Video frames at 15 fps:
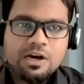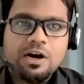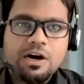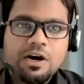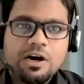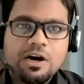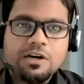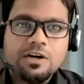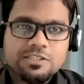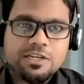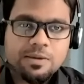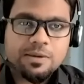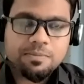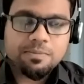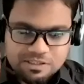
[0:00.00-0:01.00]
This time,
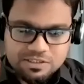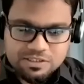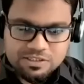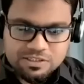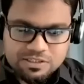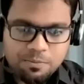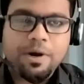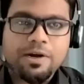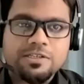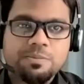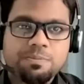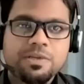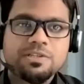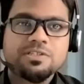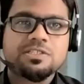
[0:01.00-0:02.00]
considering more
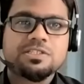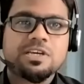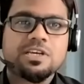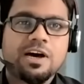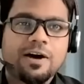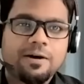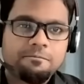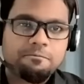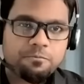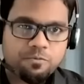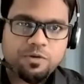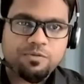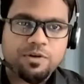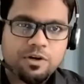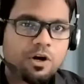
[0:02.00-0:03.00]
participants,
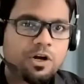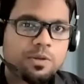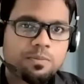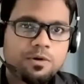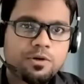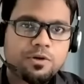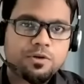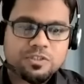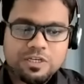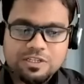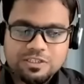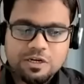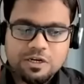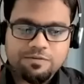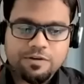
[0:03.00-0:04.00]
we were not able to send the
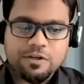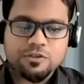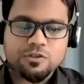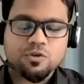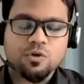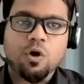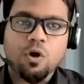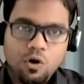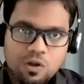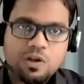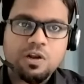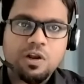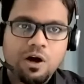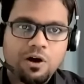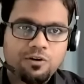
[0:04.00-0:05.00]
certificates to
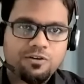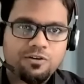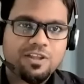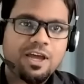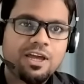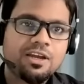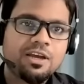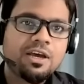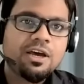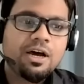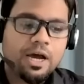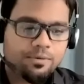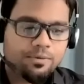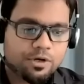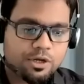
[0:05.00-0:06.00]
all out there.
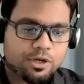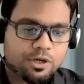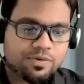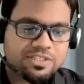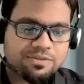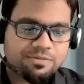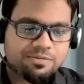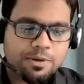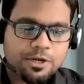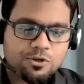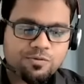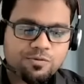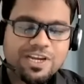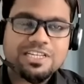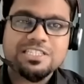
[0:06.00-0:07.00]
I would request everybody to
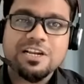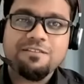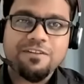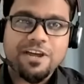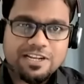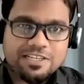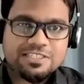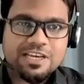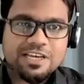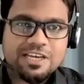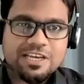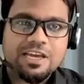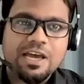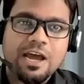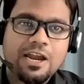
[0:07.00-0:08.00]
wait till
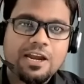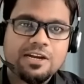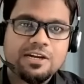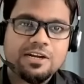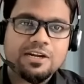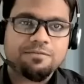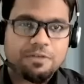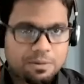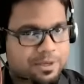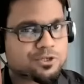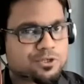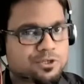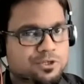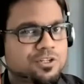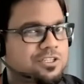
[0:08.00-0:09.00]
Wednesday, and we'll make
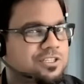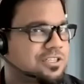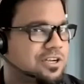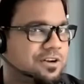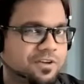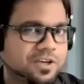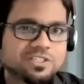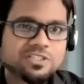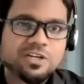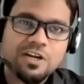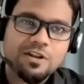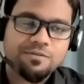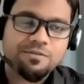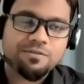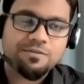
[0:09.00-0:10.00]
sure that the certificates are
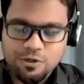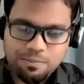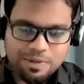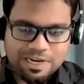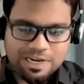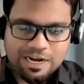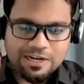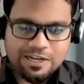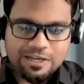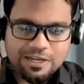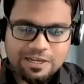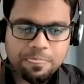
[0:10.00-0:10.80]
delivered to your mail ID.